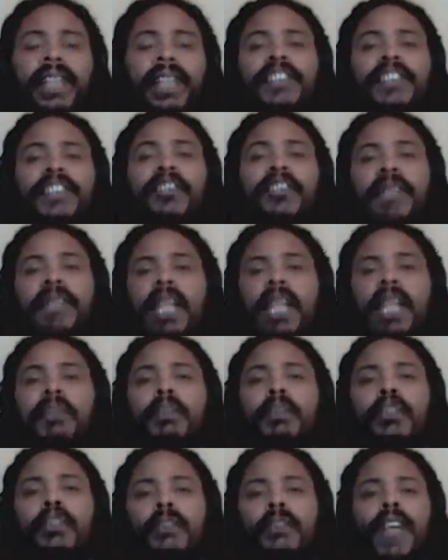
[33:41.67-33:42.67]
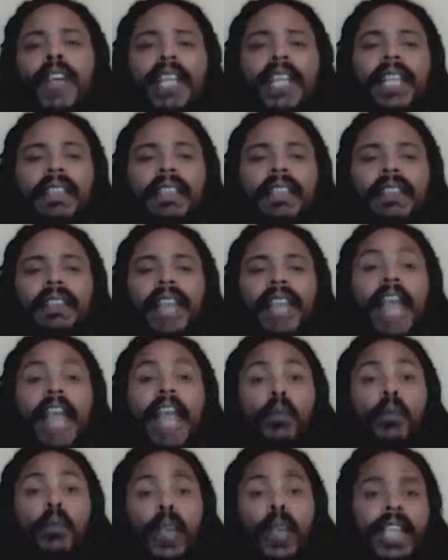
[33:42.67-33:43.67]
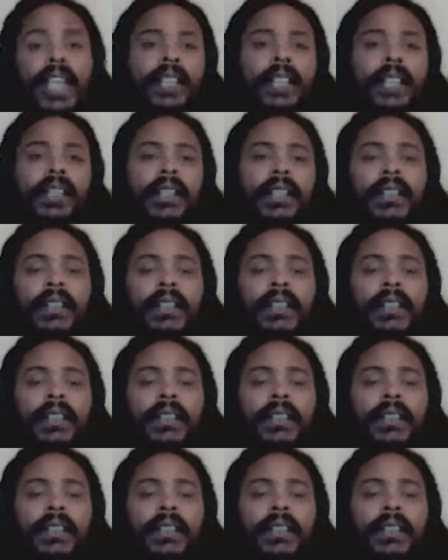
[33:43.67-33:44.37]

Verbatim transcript: Because to be able to fight and win,